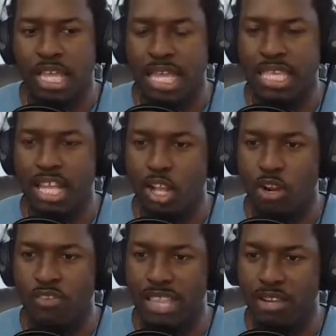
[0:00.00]
I think there are a
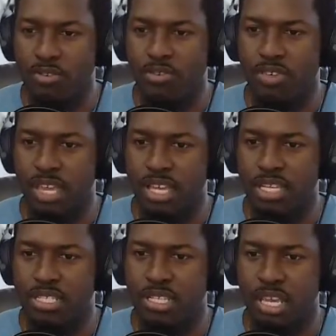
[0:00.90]
lot of little
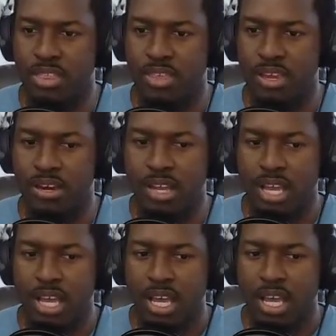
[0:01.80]
things in there.
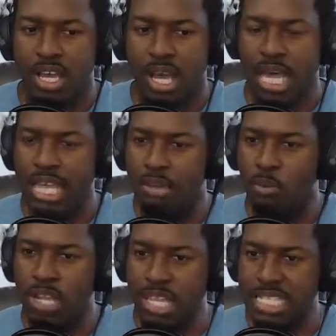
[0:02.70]

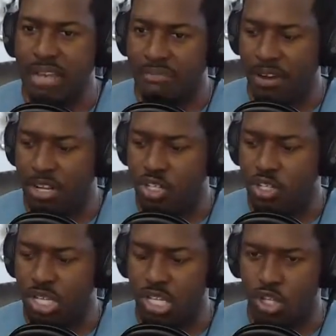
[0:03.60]
One of the things I found
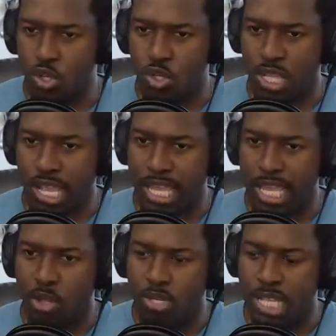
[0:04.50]
interesting is also like
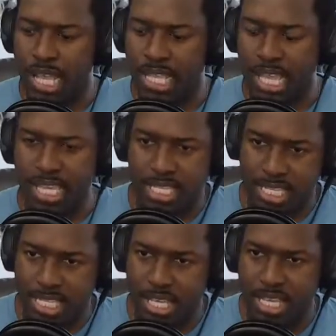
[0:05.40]
it looks like
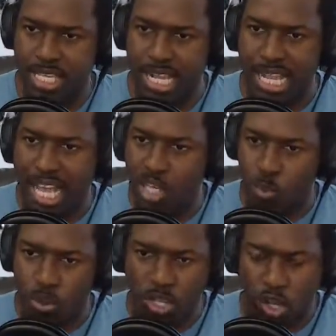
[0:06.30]
there's
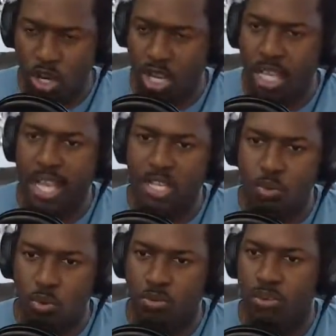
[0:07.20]
a lot of class
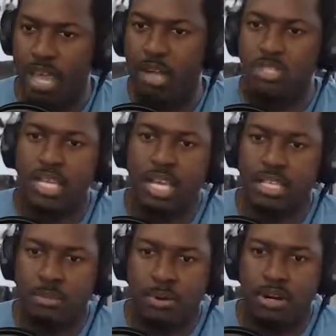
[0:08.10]
warfare
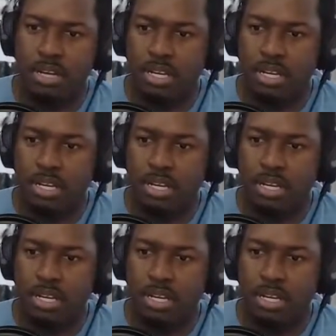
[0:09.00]
outside the park.